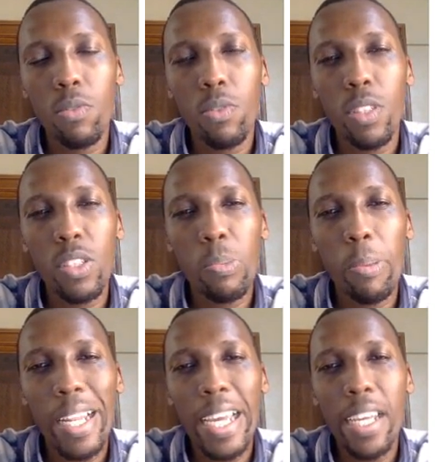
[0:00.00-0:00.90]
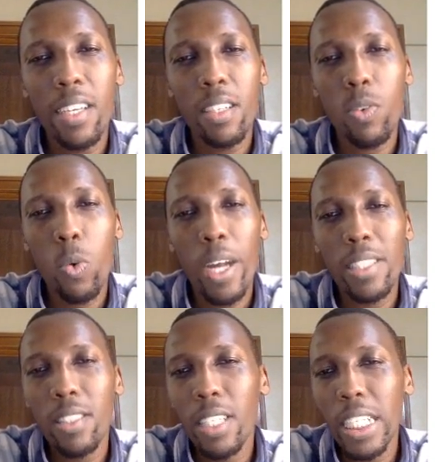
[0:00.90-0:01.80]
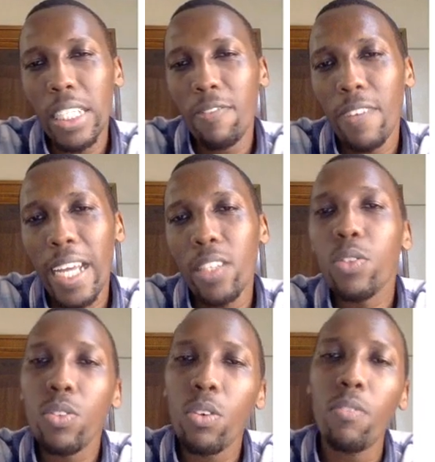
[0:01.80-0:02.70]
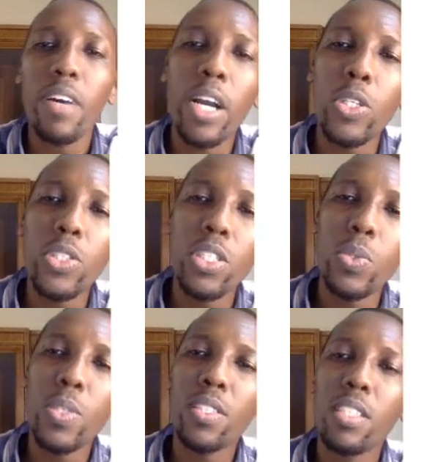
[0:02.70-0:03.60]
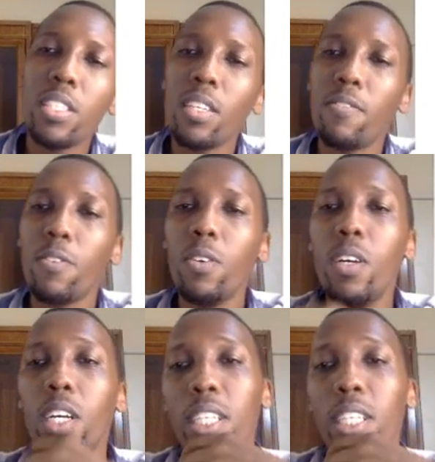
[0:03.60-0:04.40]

display quantitative values over a continuous interval